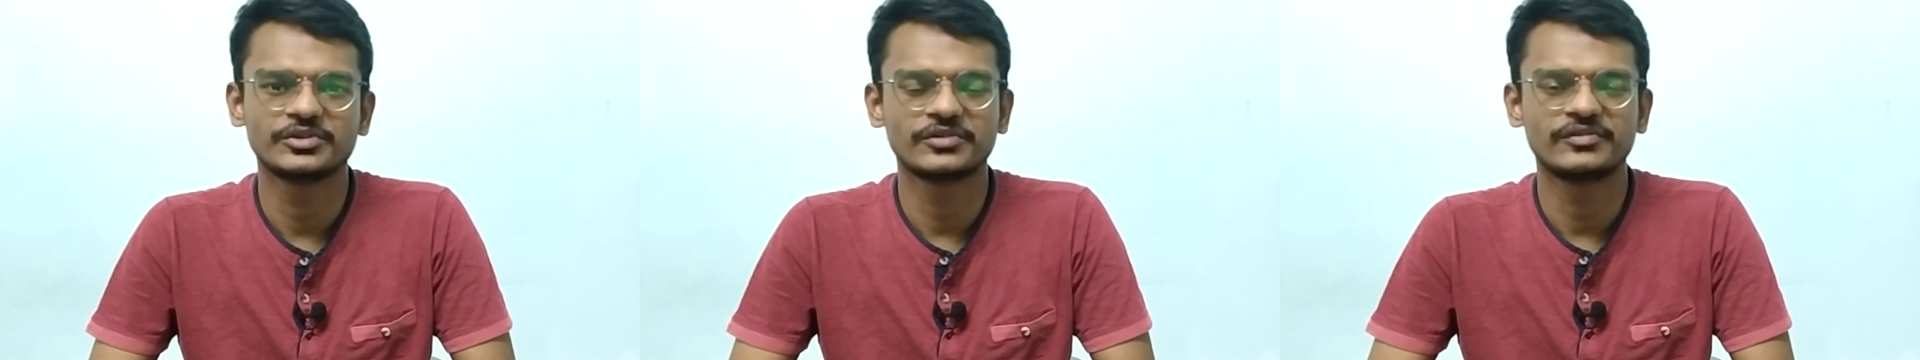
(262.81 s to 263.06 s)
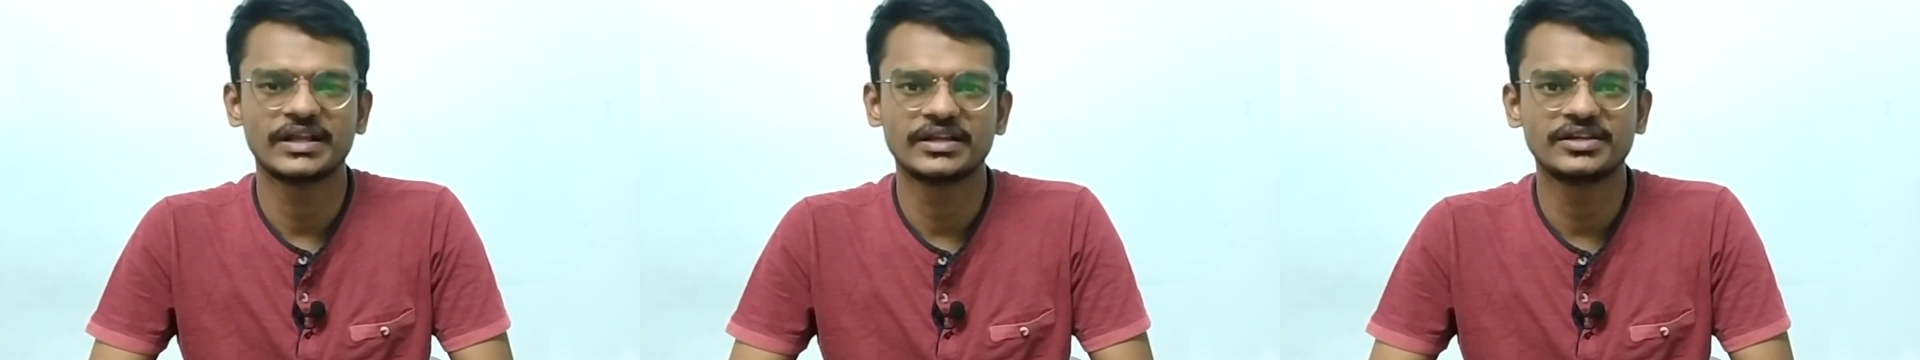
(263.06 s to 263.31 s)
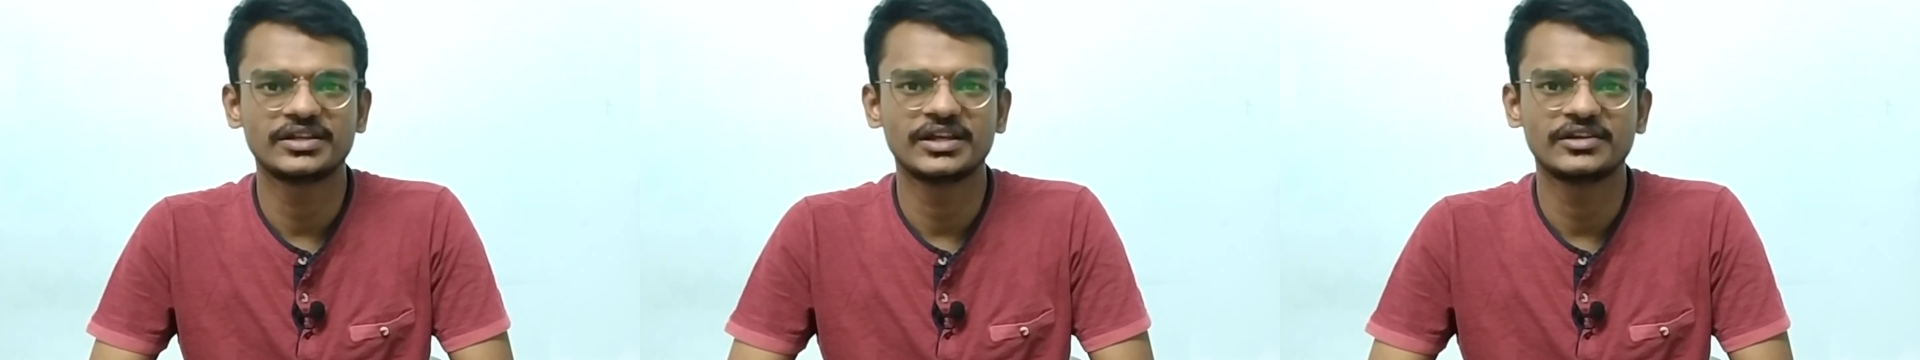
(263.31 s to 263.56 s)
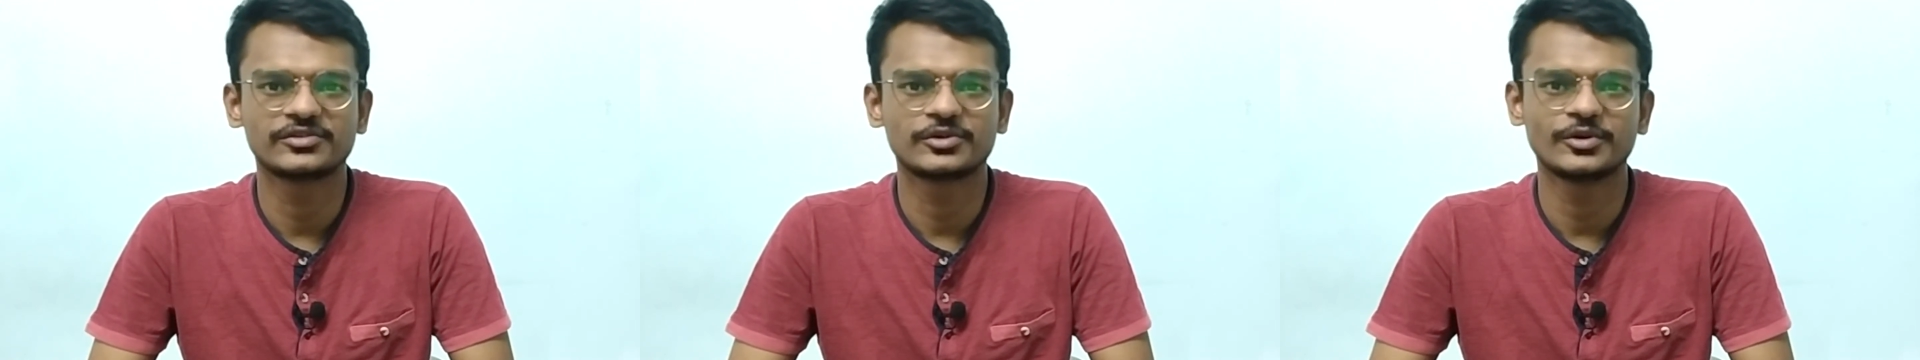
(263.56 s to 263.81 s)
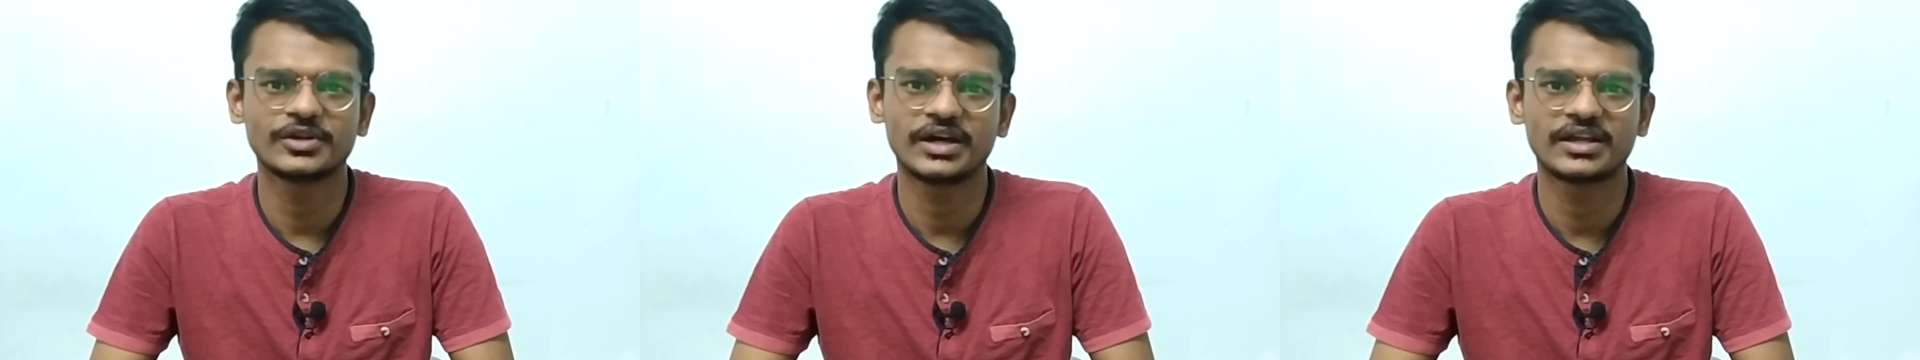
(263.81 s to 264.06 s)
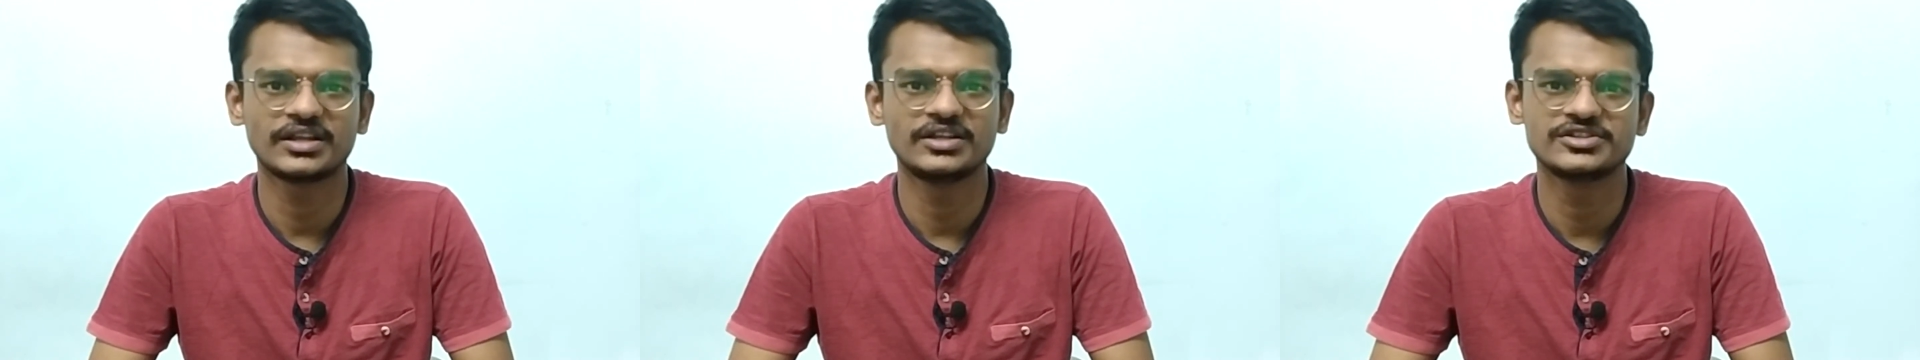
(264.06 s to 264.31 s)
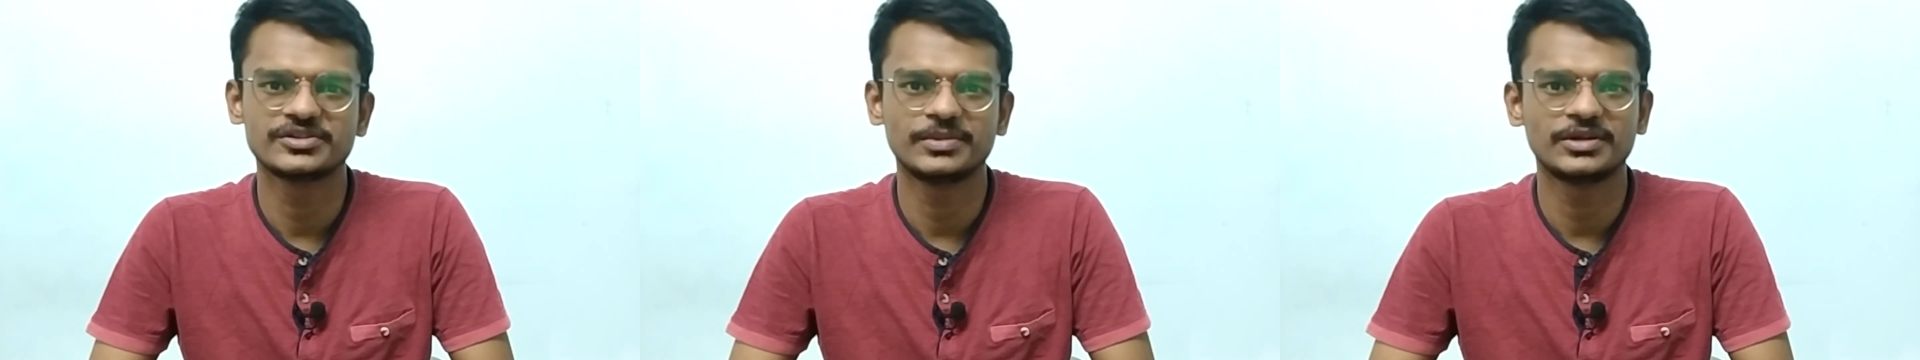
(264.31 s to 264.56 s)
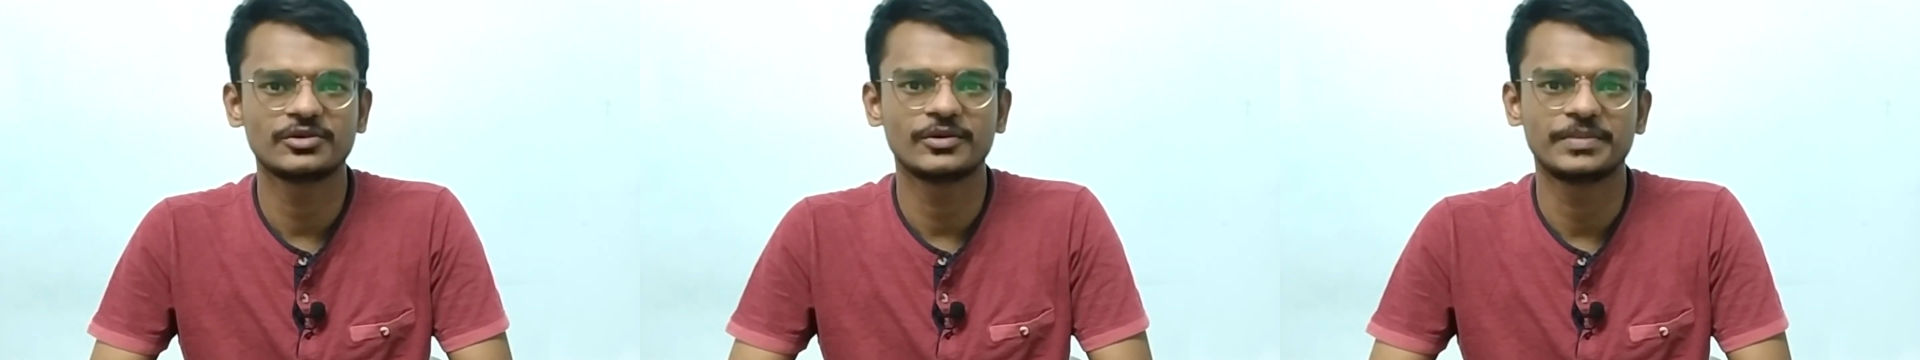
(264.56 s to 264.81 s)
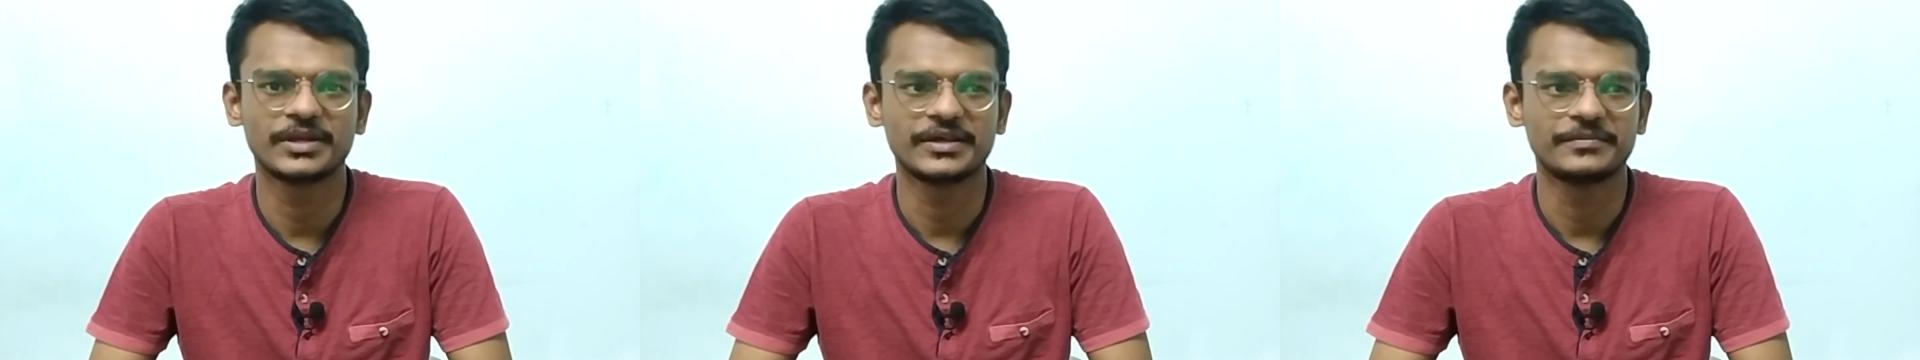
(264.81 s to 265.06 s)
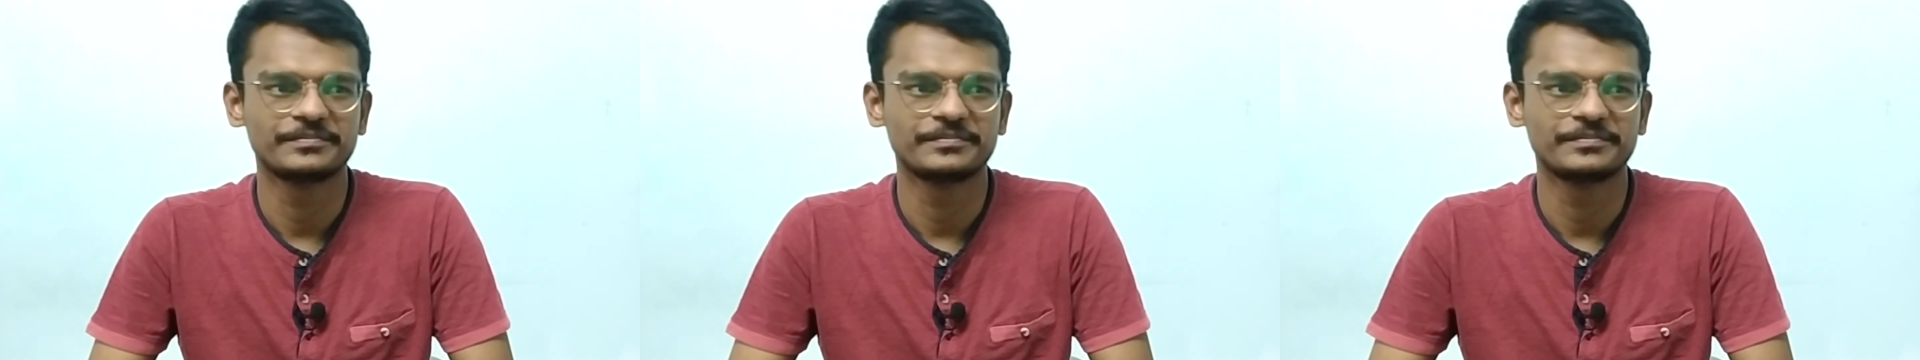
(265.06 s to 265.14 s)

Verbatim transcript: valid GATE score are eligible to apply.